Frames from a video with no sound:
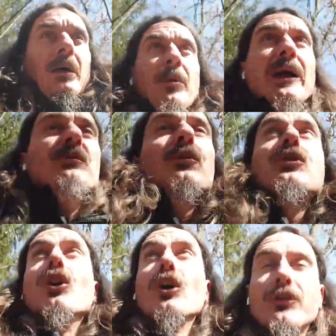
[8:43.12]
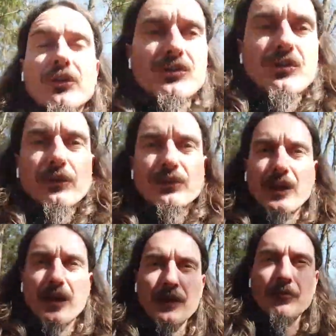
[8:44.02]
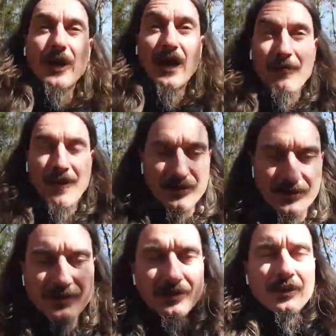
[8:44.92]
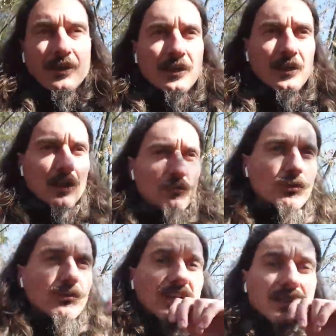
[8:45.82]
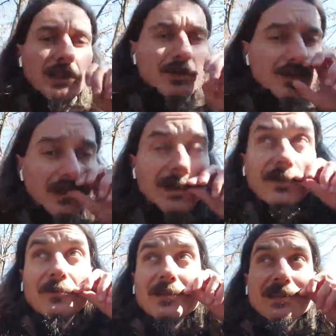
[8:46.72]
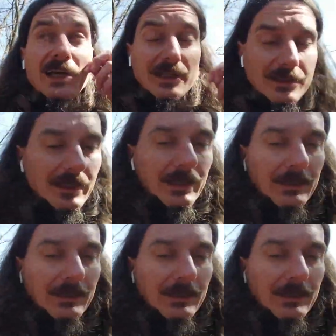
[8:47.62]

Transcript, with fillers: perhaps what the authors of the Brahmanas were really demonstrating was that